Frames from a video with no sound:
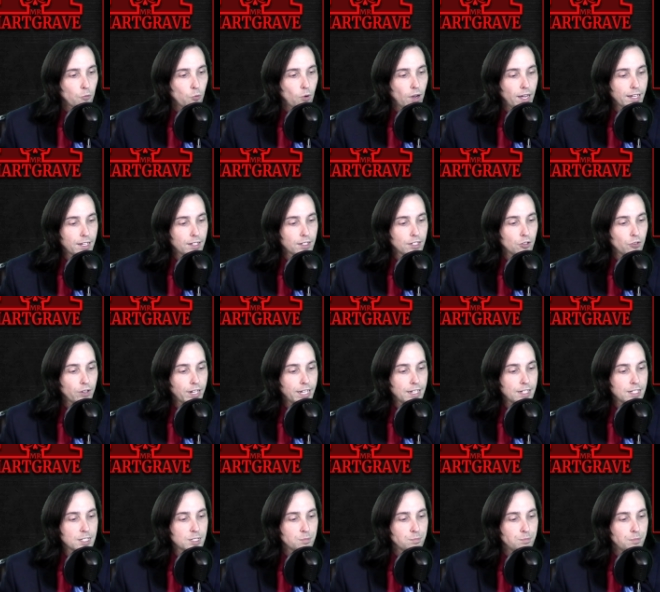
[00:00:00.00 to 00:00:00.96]
Why green
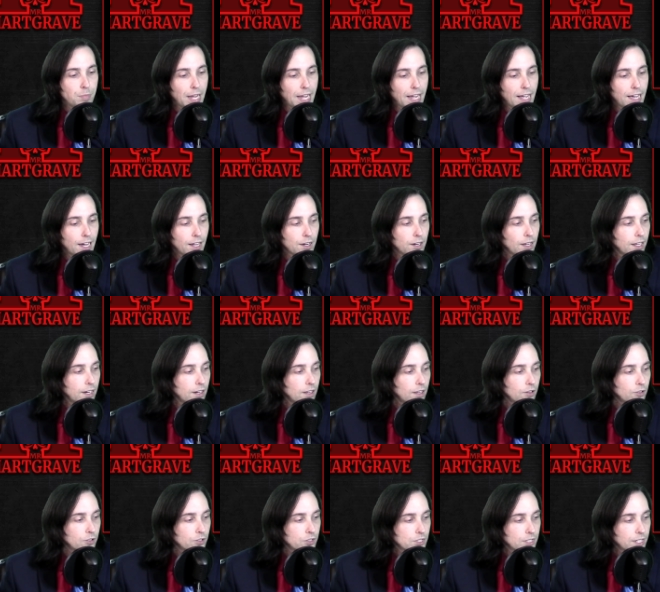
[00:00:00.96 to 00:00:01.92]
is bad? I don't
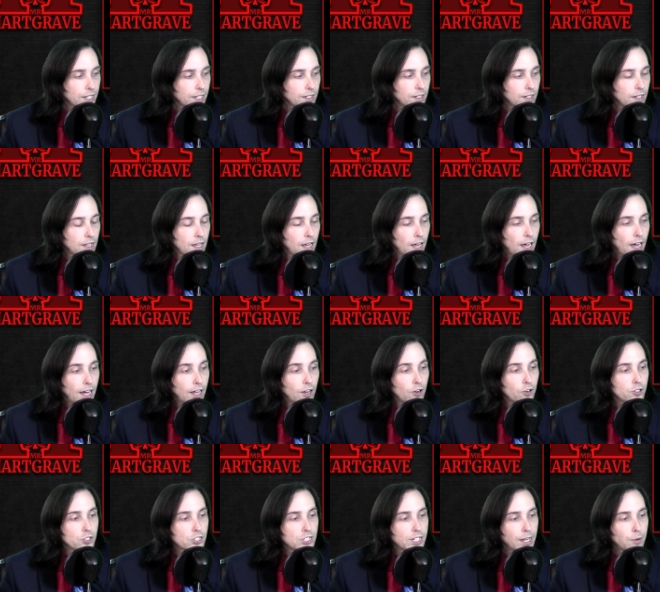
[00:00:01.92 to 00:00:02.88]
understand. I don't
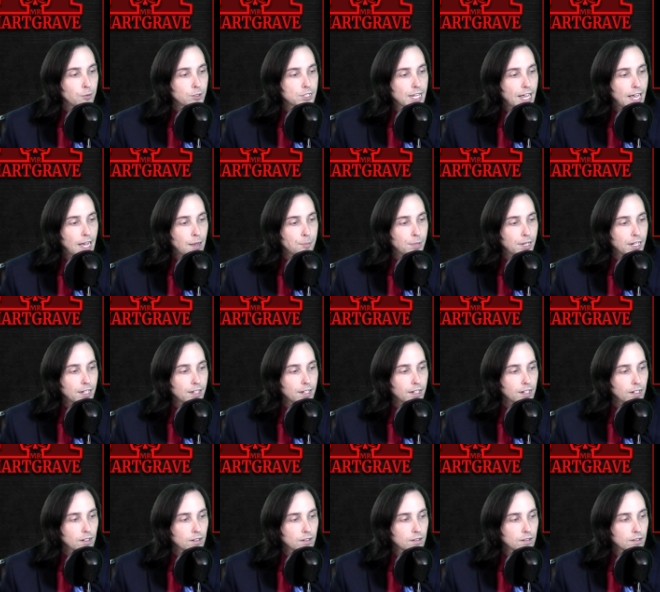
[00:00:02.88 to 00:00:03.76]
understand what's happening here.